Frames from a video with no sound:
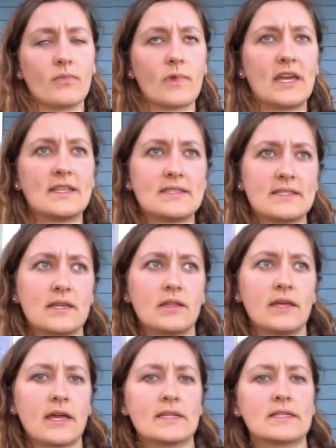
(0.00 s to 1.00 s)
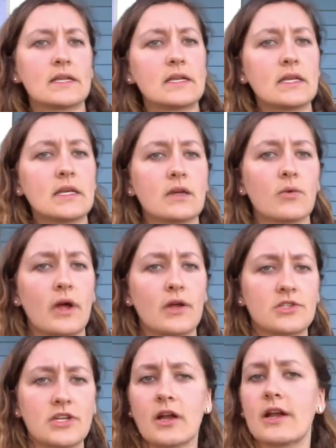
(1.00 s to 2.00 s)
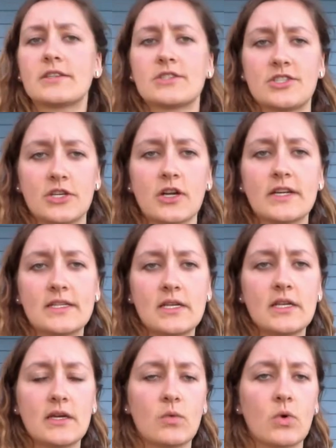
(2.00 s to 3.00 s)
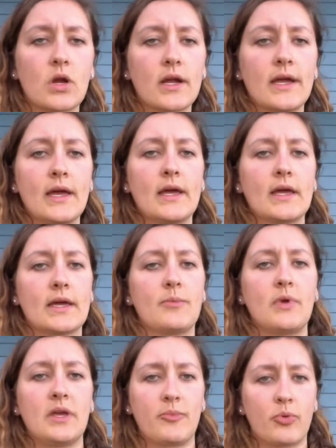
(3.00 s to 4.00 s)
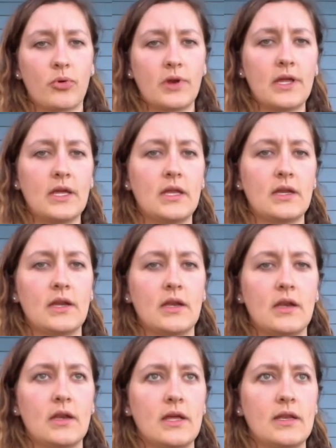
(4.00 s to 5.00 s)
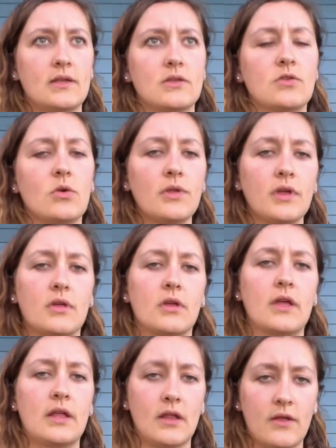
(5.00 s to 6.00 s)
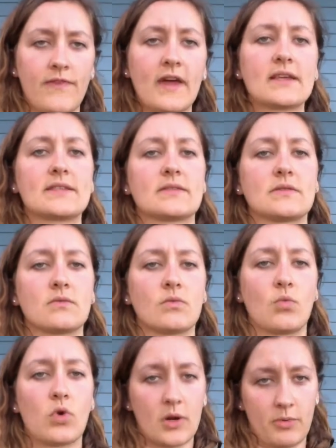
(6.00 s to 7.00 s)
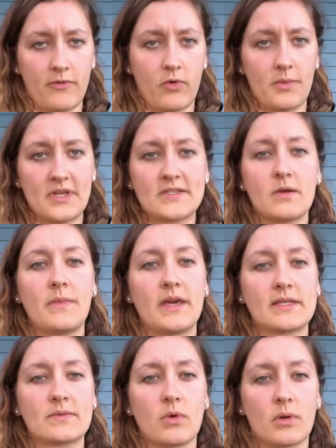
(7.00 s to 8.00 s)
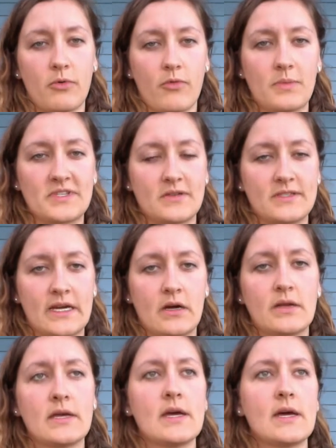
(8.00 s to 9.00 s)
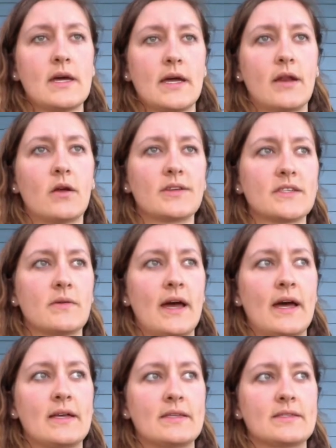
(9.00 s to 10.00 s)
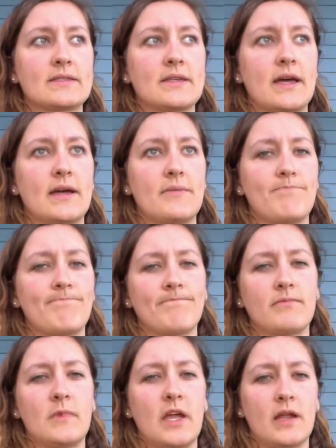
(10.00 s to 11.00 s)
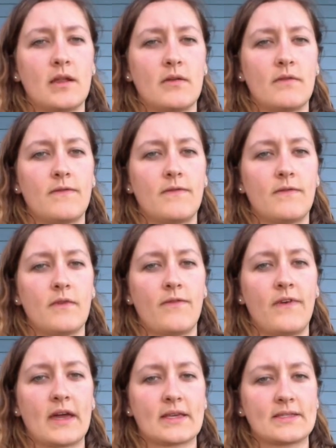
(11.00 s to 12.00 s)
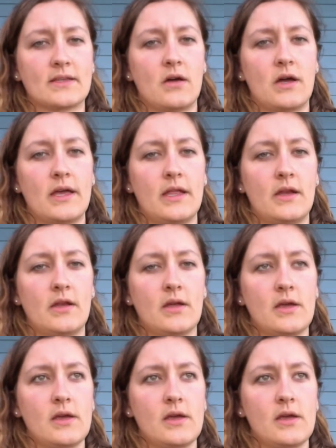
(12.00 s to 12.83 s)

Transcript: concealing identity, gender identity at work can be pretty. It affects work performance, so it makes work performance go down. It also has negative effects on,